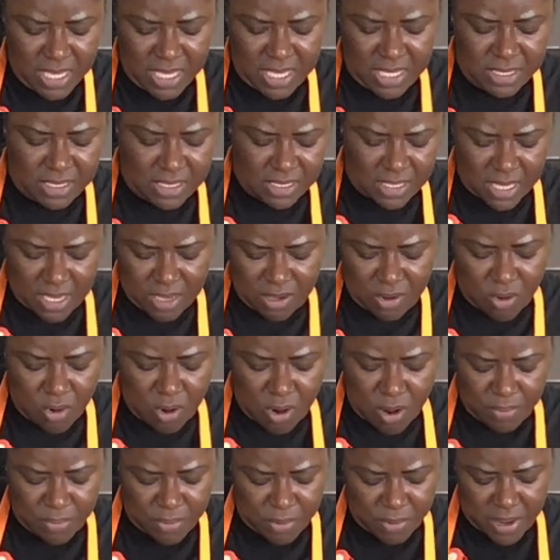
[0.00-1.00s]
is
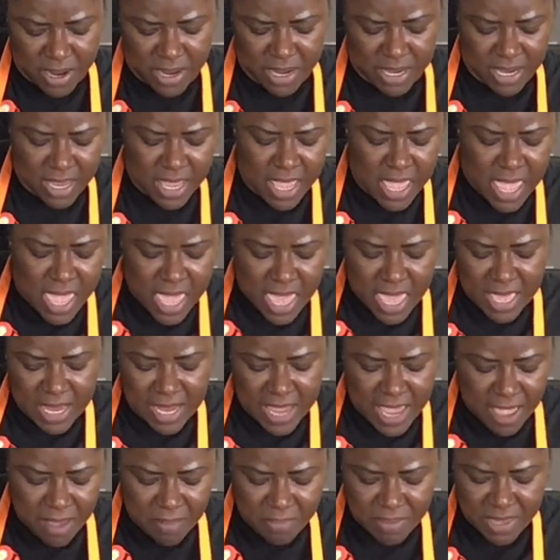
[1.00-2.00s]
incorporated. And
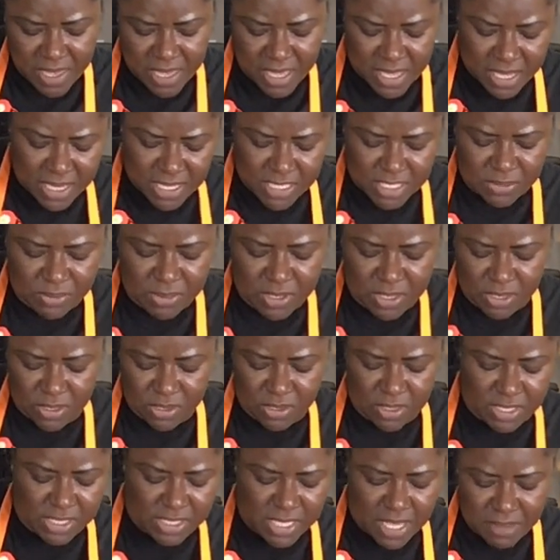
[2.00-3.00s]
I'll be honest with
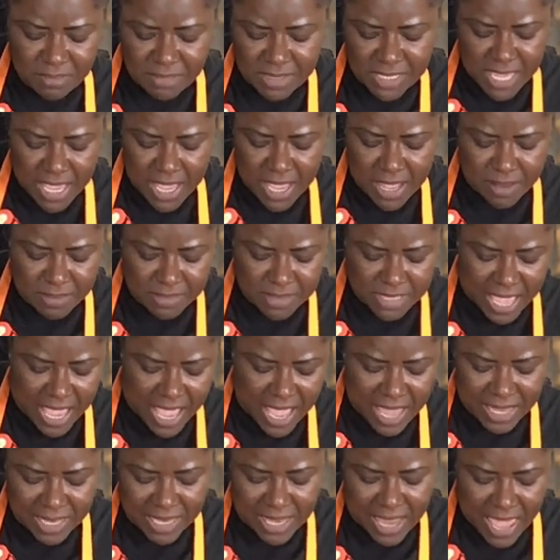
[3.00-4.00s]
you, sometimes
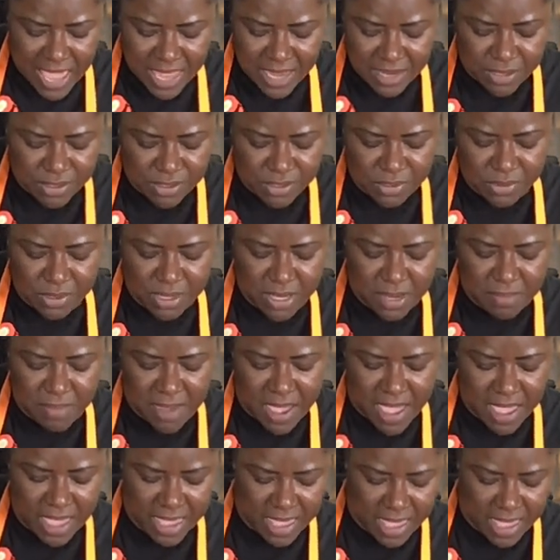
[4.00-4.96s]
I like doing it by